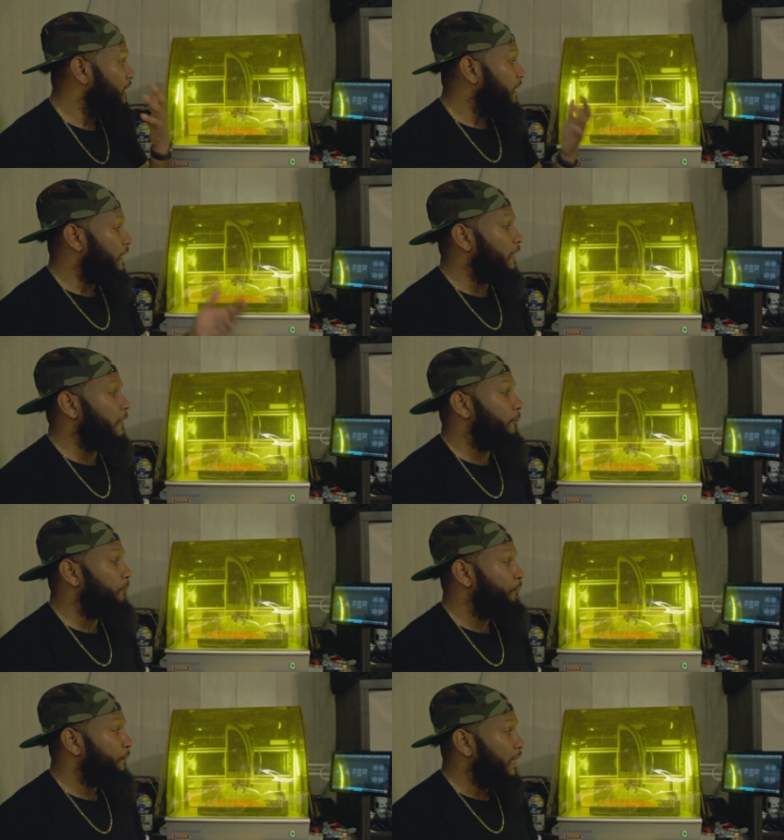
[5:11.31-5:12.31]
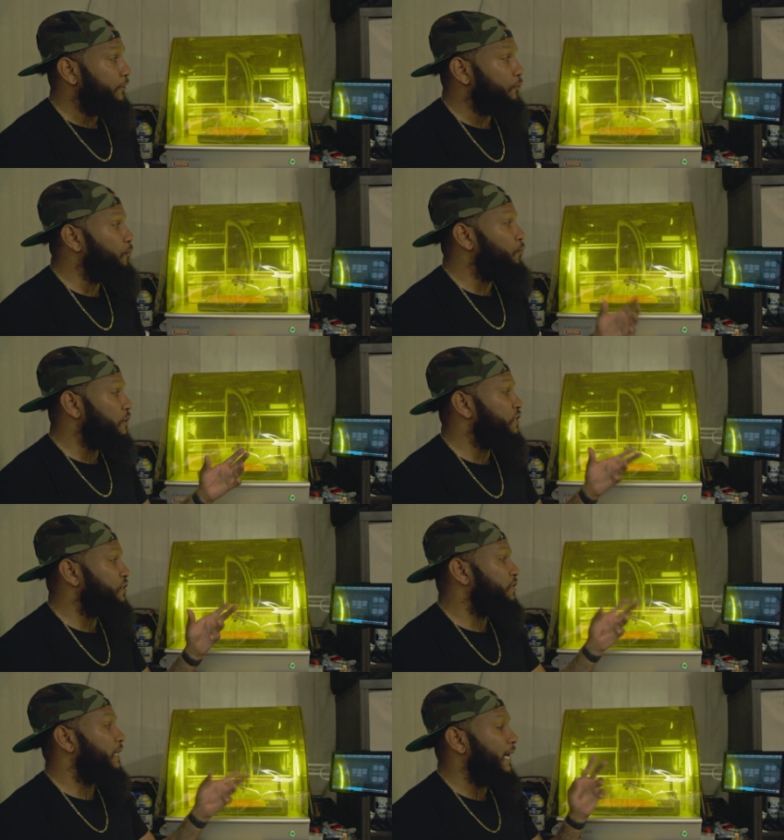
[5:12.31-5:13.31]
I do
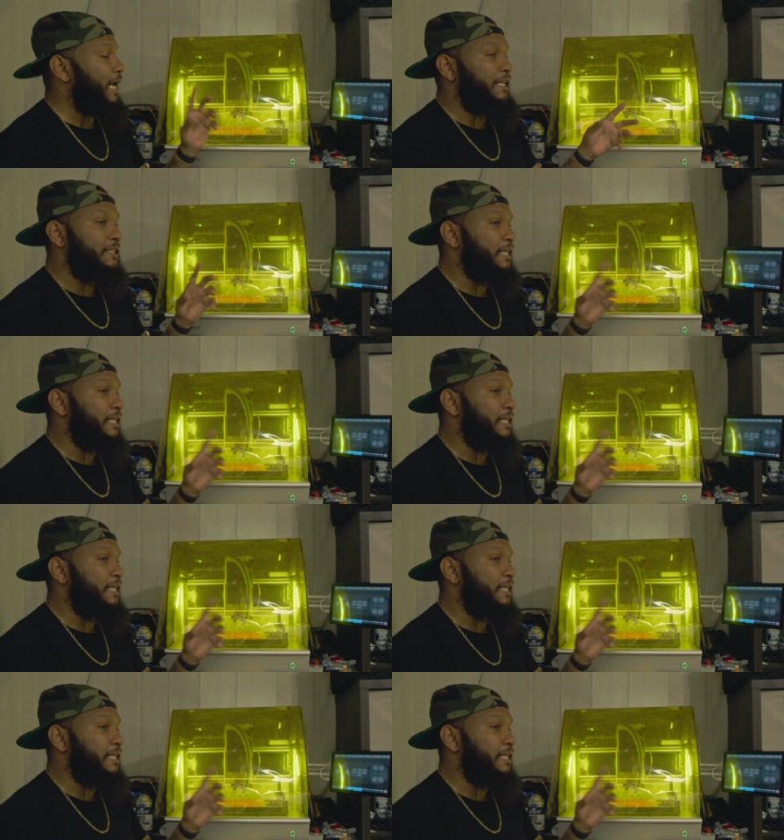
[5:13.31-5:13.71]
wish that at the